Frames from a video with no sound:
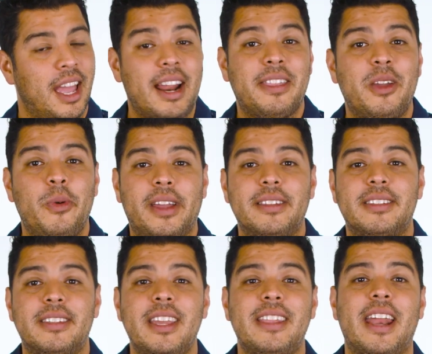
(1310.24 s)
And I think we can
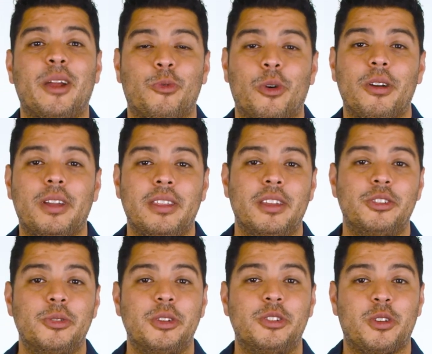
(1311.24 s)
see that at work in the
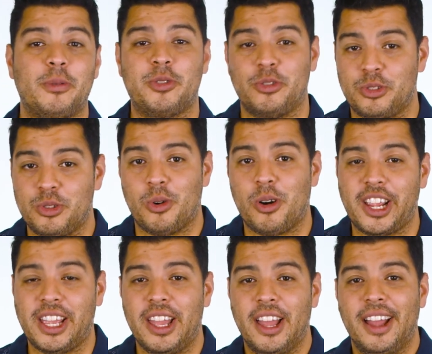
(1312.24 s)
Jewish scripture
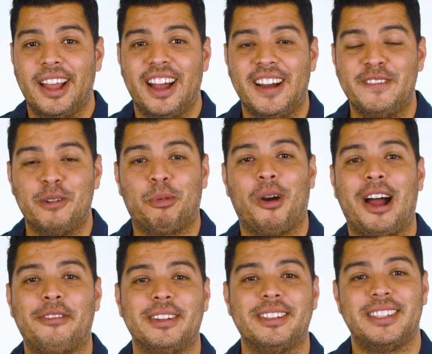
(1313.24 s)
story of the
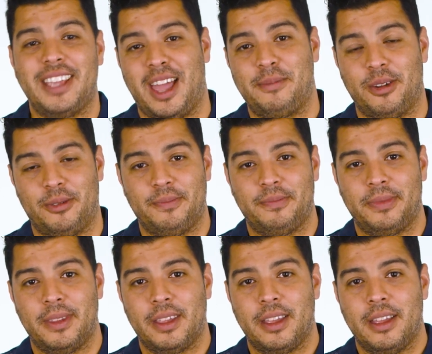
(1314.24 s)
prophet Samuel.
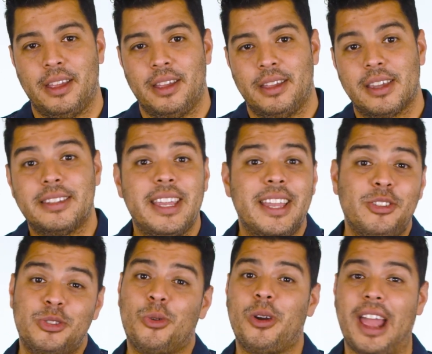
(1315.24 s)
You see,
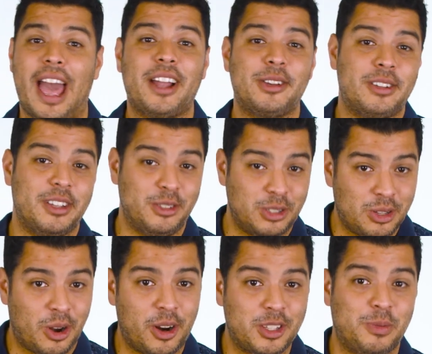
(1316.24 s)
his story actually
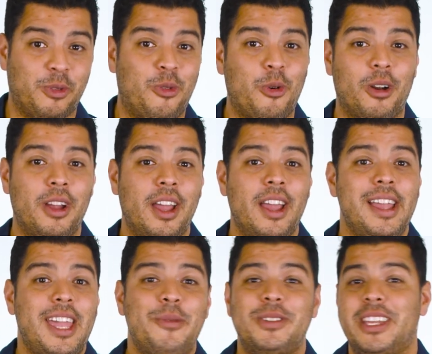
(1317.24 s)
starts before
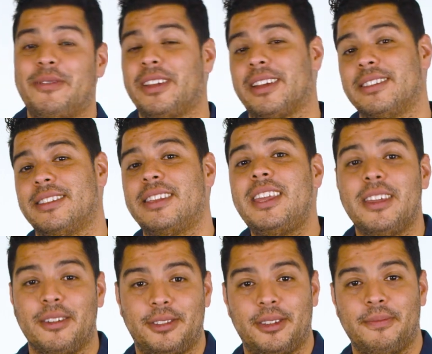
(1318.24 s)
he was even
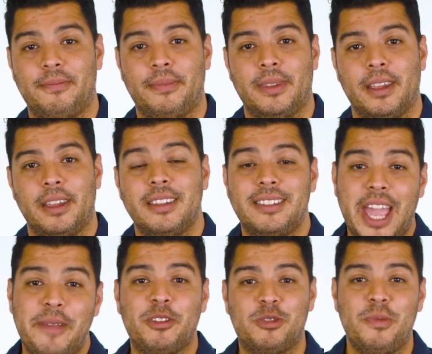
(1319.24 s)
conceived.
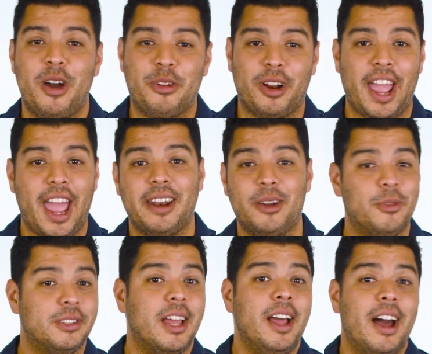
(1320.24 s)
Samuel's mother, Hannah,
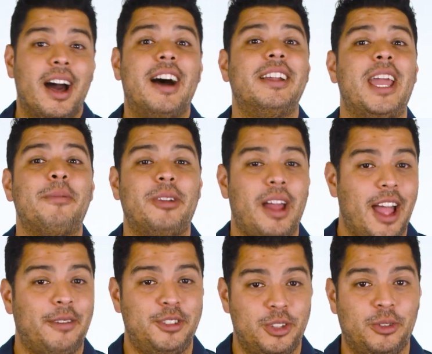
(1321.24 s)
was unable to
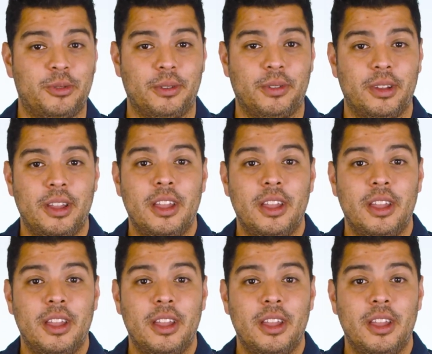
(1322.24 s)
have children.